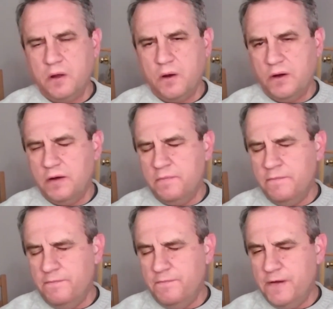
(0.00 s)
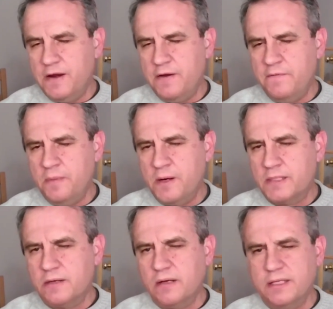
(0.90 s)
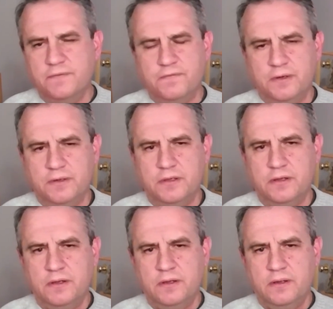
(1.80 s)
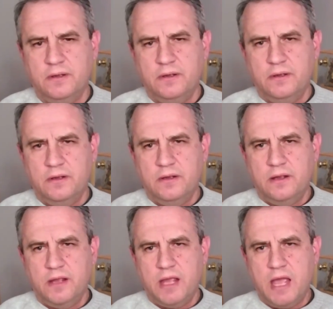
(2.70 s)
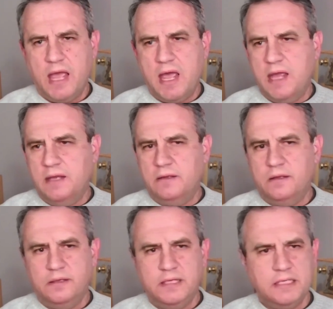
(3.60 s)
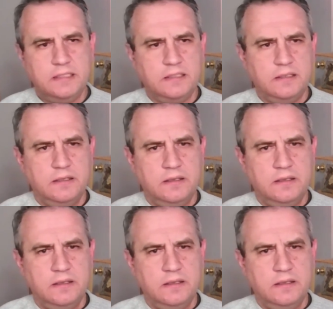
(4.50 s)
only very marginally different. And these